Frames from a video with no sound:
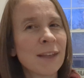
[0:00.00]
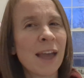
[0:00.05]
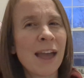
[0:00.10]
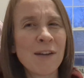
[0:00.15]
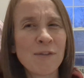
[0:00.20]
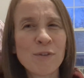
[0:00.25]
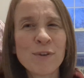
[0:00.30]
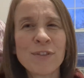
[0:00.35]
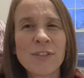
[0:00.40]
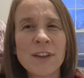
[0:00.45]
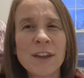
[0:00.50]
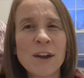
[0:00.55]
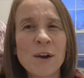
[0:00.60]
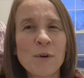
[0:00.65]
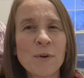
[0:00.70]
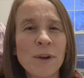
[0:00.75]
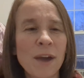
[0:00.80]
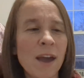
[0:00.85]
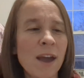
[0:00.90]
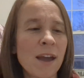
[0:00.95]
Everything
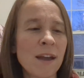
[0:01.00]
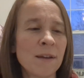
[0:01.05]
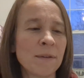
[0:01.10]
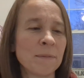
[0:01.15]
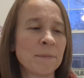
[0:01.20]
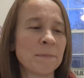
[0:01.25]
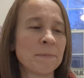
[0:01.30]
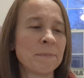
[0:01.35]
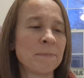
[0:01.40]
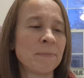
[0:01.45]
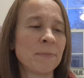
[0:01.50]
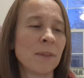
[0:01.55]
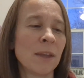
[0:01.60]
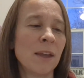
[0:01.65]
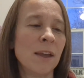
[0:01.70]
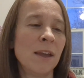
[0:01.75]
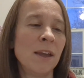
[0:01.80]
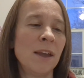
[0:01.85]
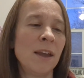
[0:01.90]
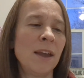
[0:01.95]
okay?
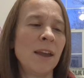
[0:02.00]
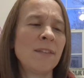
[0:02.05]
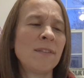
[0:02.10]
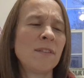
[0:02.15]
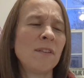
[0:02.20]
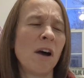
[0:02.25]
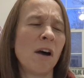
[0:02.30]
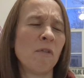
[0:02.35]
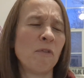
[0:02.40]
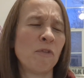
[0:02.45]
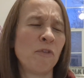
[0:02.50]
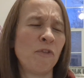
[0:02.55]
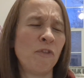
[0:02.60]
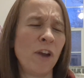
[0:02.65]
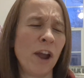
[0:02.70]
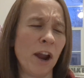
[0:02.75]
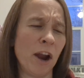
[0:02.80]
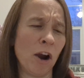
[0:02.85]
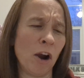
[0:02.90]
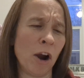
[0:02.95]
It's not
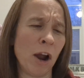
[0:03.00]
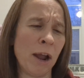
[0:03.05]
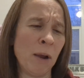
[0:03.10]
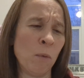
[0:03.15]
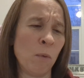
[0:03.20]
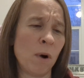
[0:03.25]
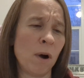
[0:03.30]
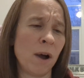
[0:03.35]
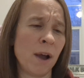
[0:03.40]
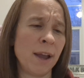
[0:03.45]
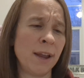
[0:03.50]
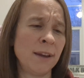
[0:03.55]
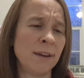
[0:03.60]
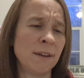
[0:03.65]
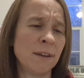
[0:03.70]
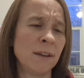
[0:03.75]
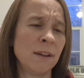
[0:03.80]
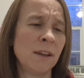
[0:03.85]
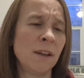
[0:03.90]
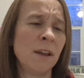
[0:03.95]
fair, I
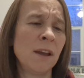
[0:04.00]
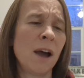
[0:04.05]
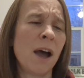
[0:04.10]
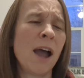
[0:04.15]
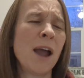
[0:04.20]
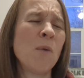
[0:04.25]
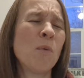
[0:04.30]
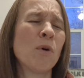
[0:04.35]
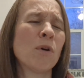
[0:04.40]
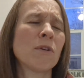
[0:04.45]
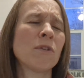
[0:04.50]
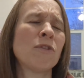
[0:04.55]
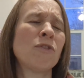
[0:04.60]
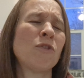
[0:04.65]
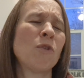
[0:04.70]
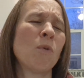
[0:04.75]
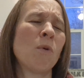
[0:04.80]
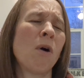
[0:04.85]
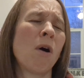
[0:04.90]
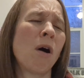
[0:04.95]
whined. I worked
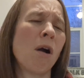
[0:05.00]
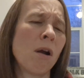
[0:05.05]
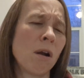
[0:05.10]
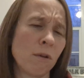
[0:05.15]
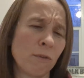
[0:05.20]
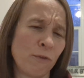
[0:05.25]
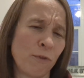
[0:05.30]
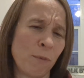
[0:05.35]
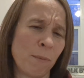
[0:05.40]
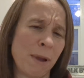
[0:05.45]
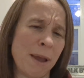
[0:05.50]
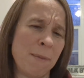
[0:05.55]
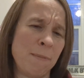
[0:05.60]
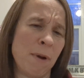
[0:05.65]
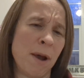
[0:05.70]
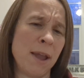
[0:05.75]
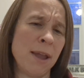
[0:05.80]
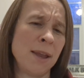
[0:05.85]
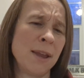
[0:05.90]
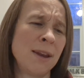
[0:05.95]
so hard for my
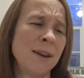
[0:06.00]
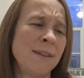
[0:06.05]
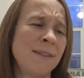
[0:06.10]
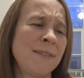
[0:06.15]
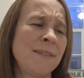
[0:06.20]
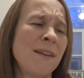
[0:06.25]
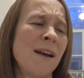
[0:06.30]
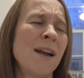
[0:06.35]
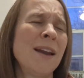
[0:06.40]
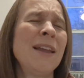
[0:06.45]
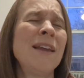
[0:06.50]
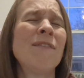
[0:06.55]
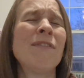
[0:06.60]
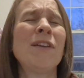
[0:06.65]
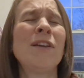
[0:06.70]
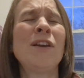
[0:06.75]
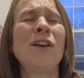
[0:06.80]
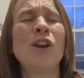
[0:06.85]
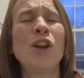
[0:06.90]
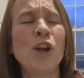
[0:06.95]
bike and it's not
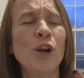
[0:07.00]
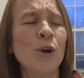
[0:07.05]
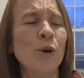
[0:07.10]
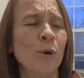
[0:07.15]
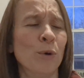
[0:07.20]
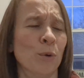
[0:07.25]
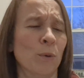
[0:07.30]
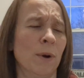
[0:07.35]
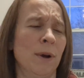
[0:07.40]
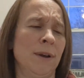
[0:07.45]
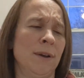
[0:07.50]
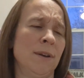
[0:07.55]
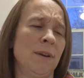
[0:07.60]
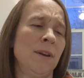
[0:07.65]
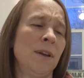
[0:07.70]
even new.